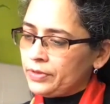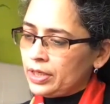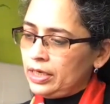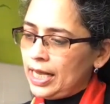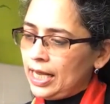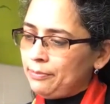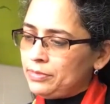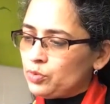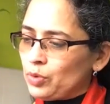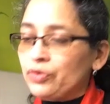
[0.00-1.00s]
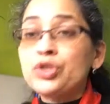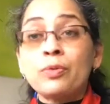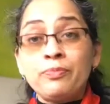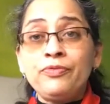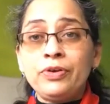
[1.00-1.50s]
named one of the
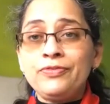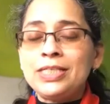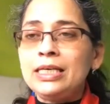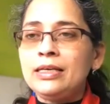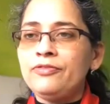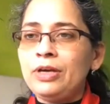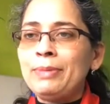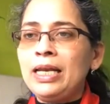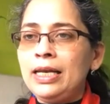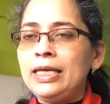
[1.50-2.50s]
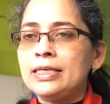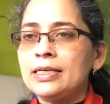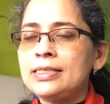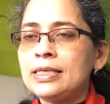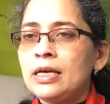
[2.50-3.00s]
top 50 female
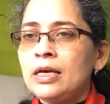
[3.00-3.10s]
leaders,